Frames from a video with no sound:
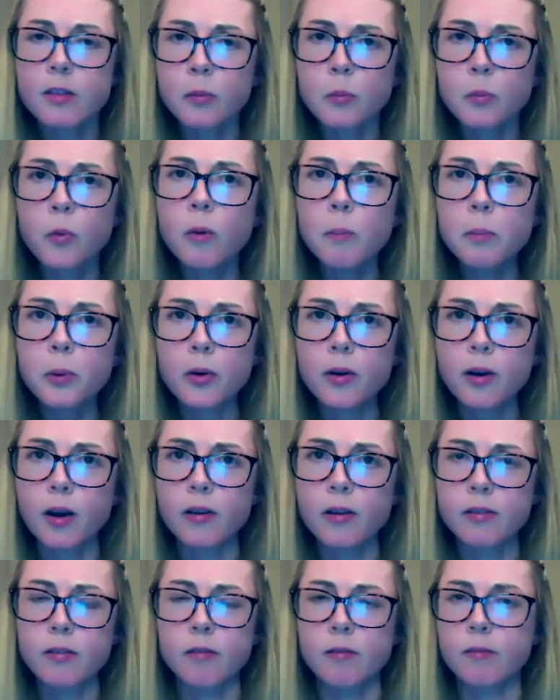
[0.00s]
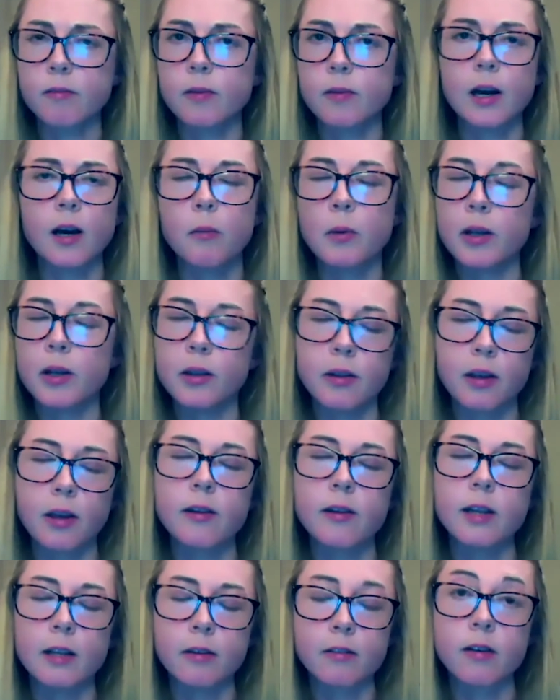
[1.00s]
The war broke out, in
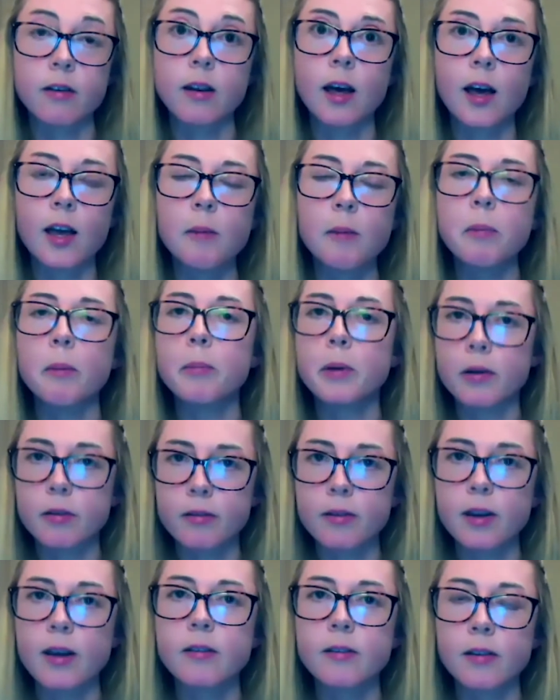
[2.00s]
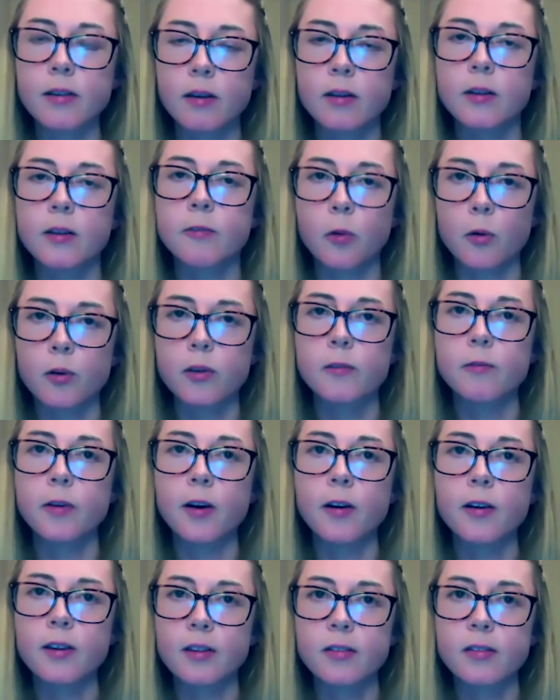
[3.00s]
late July, but Britain entered it on the 4th of
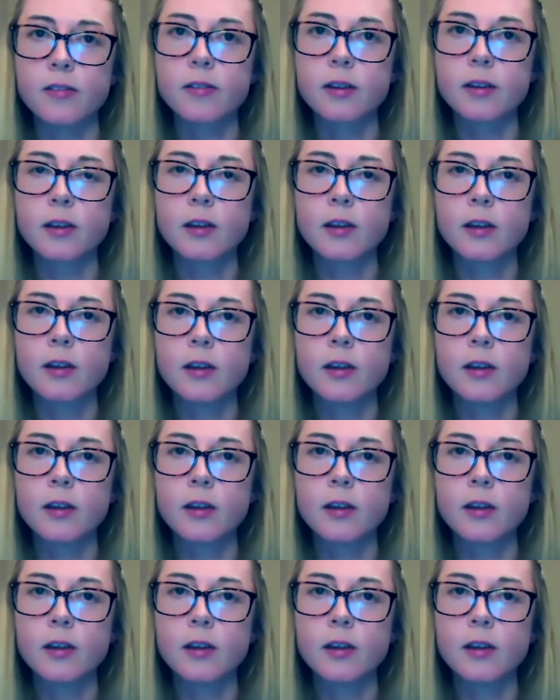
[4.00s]
August.